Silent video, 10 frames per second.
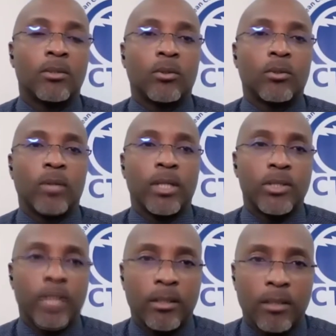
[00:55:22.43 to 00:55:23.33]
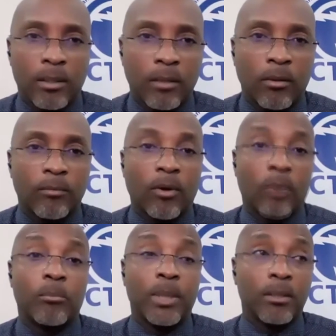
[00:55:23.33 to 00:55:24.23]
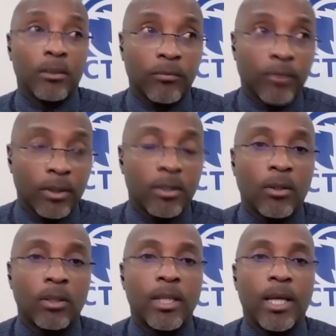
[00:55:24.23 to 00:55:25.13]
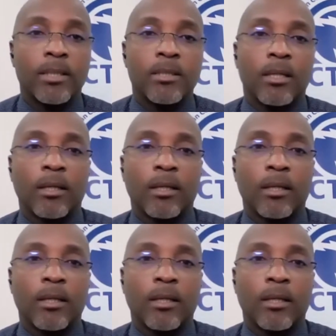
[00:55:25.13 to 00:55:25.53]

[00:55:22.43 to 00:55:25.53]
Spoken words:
to engender or build further on that